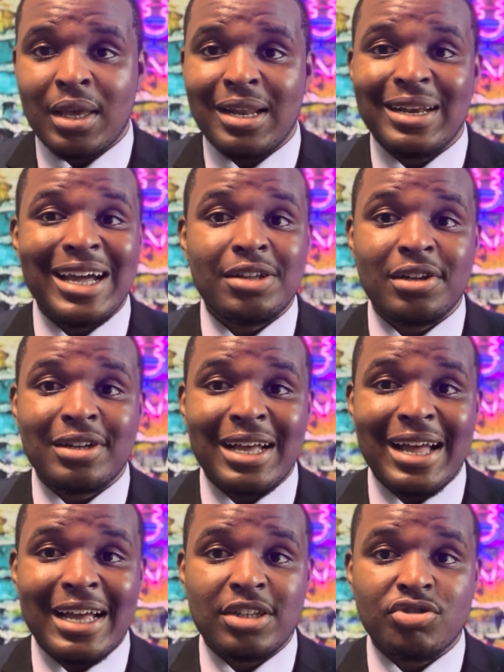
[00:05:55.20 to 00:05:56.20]
Now they're not
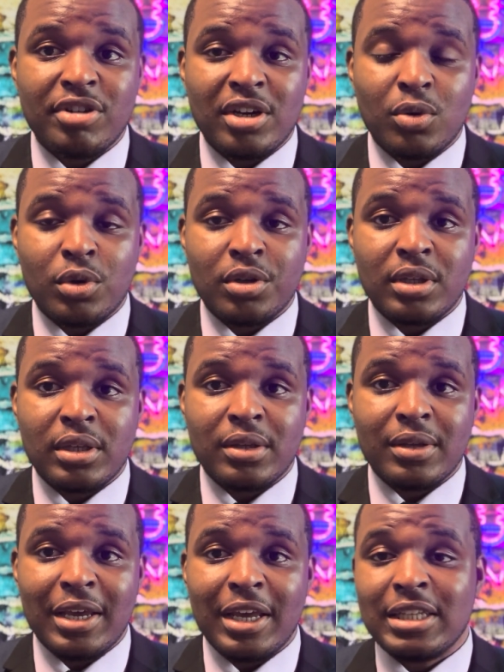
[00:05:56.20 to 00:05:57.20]
as creditworthy,
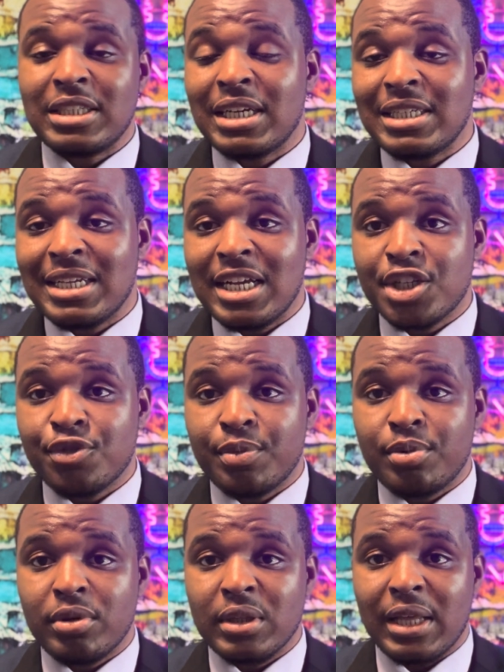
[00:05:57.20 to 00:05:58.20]
and Chase has to
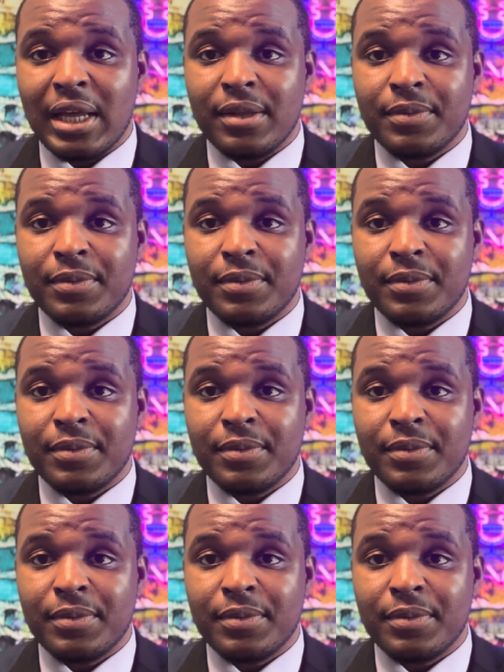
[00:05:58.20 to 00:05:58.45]
report that.